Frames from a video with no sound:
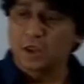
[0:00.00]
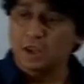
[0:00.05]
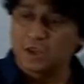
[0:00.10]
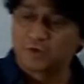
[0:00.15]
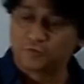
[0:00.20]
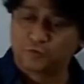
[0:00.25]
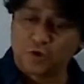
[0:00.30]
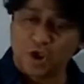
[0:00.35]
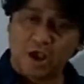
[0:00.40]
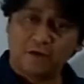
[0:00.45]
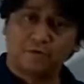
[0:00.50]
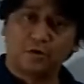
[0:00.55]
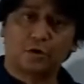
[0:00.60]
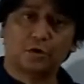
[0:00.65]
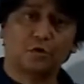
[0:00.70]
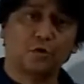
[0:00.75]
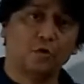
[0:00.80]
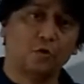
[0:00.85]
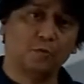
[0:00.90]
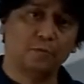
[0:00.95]
If you have a
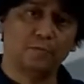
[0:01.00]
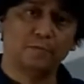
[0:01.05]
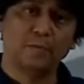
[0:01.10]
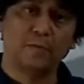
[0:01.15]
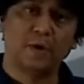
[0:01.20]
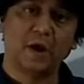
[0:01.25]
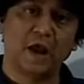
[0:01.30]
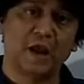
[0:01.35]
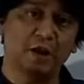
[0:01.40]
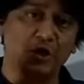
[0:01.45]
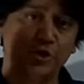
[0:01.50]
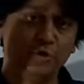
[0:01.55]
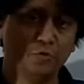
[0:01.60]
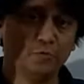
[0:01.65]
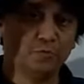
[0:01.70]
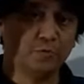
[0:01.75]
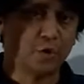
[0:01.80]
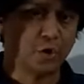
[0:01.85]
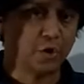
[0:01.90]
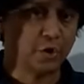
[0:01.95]
rope and
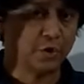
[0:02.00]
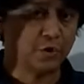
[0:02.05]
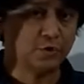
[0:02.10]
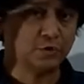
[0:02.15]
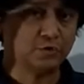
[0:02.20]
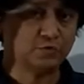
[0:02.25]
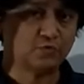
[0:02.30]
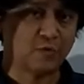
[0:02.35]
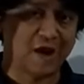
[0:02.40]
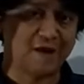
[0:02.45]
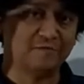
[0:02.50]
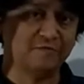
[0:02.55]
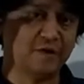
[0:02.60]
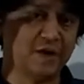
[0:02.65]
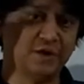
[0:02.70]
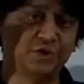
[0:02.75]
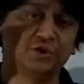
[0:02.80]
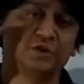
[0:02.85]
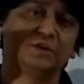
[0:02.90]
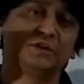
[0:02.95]
you produce
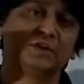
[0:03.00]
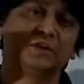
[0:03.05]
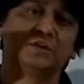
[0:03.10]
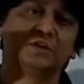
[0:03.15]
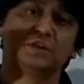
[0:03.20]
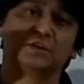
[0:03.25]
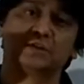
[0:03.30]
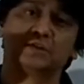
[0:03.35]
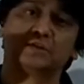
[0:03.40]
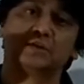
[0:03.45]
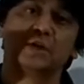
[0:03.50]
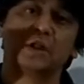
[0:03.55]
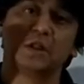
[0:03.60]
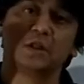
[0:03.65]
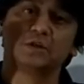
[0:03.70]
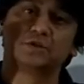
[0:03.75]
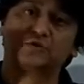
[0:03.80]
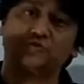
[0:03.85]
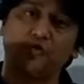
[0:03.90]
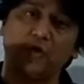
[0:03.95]
vibrations in this
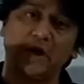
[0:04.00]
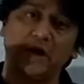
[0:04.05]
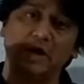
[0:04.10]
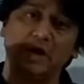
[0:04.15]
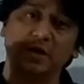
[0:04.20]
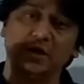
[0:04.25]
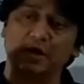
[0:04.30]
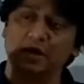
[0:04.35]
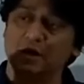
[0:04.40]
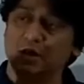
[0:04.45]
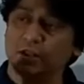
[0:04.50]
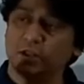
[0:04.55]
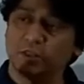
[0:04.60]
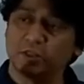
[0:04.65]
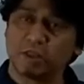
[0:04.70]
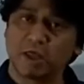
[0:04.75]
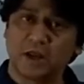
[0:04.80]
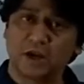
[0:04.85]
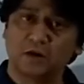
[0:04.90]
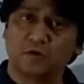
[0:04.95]
string,
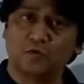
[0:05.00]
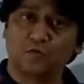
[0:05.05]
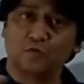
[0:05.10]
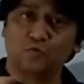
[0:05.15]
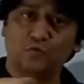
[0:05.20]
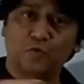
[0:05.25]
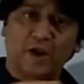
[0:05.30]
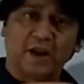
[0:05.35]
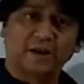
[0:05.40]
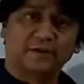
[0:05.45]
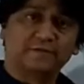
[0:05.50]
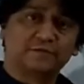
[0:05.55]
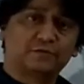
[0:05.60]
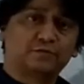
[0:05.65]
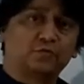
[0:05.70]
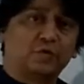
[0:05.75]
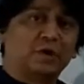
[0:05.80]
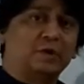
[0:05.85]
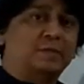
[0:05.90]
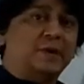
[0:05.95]
then waves
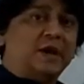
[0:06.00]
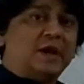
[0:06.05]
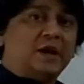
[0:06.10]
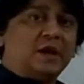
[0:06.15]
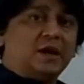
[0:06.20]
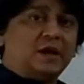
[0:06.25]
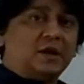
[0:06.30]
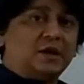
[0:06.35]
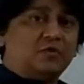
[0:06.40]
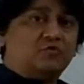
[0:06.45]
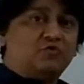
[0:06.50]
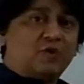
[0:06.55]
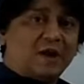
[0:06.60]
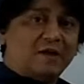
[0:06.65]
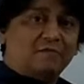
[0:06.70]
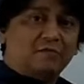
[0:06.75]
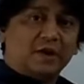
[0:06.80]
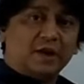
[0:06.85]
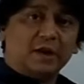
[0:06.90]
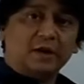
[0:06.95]
will be
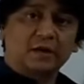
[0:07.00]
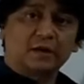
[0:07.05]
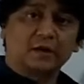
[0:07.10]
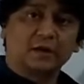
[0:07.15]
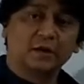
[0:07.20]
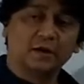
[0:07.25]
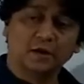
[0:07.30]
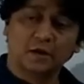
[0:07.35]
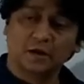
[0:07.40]
traveling